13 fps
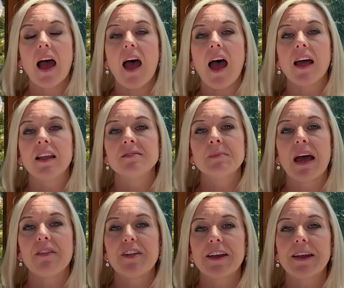and,
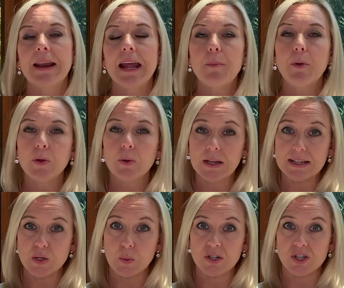and that enable your
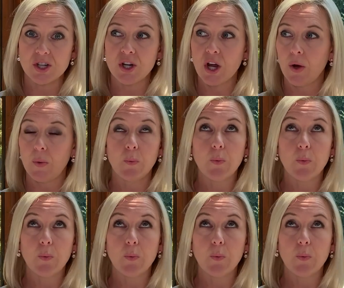little one to know,